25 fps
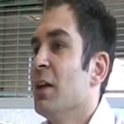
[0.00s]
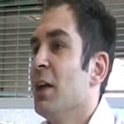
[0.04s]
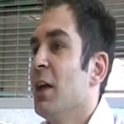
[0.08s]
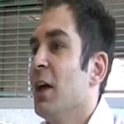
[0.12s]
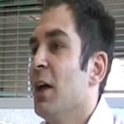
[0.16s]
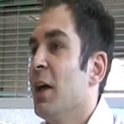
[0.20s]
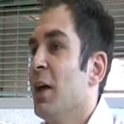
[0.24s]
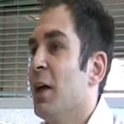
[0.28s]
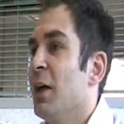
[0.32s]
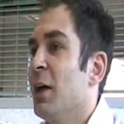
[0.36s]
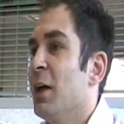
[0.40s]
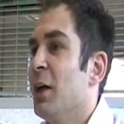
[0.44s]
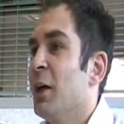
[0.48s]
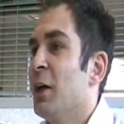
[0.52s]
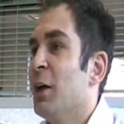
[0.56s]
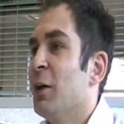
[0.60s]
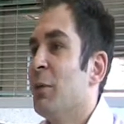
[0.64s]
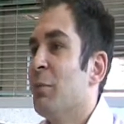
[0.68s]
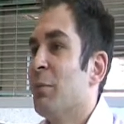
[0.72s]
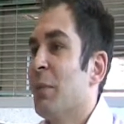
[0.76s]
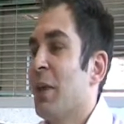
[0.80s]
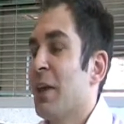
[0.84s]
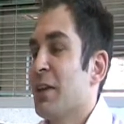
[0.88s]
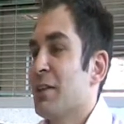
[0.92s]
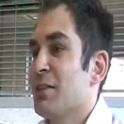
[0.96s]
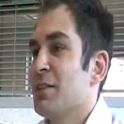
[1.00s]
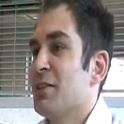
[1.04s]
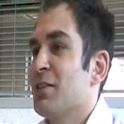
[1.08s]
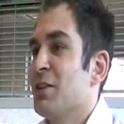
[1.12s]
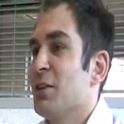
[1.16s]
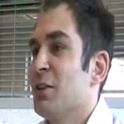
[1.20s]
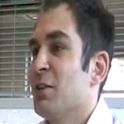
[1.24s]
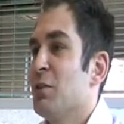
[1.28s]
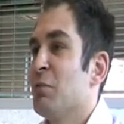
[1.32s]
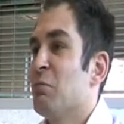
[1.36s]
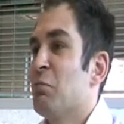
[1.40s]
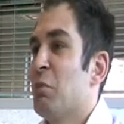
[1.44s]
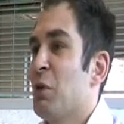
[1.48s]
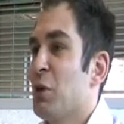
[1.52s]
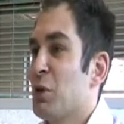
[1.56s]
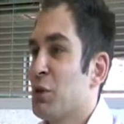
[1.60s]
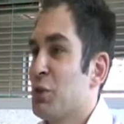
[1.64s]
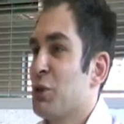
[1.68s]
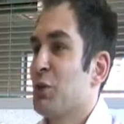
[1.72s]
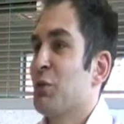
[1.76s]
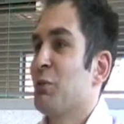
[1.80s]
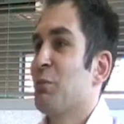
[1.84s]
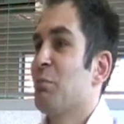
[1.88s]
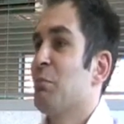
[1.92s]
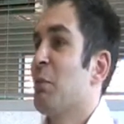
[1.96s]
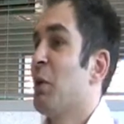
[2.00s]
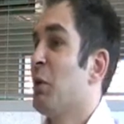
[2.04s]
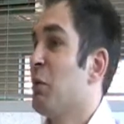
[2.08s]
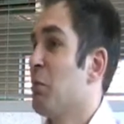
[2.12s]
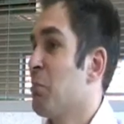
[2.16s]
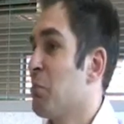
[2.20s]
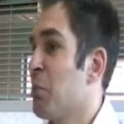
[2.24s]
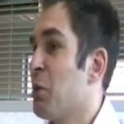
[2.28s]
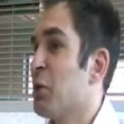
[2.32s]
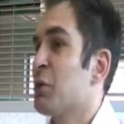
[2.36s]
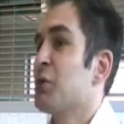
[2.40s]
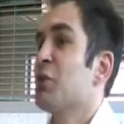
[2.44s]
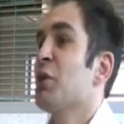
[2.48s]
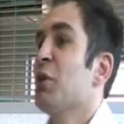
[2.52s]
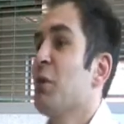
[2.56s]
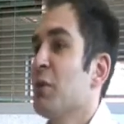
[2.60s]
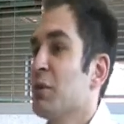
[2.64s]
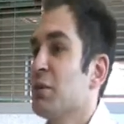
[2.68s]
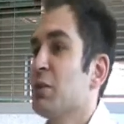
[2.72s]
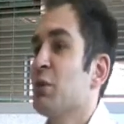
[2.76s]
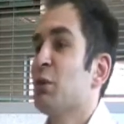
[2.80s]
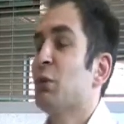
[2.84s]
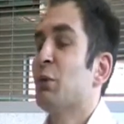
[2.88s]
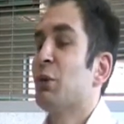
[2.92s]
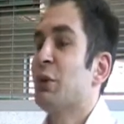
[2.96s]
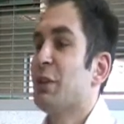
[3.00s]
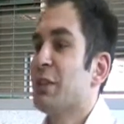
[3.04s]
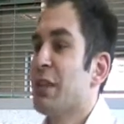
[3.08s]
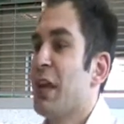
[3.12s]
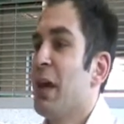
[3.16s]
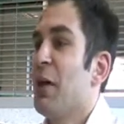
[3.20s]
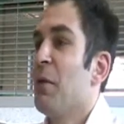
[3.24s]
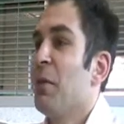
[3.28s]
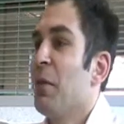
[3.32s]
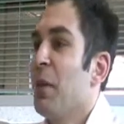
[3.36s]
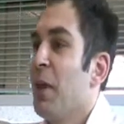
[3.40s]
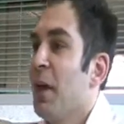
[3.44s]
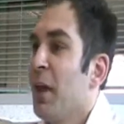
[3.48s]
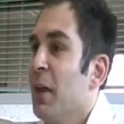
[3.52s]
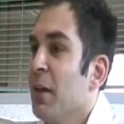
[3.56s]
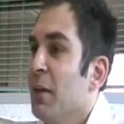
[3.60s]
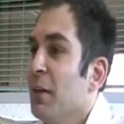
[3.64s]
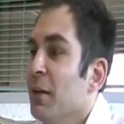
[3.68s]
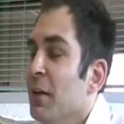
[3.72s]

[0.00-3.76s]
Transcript: That's to push our stories out there,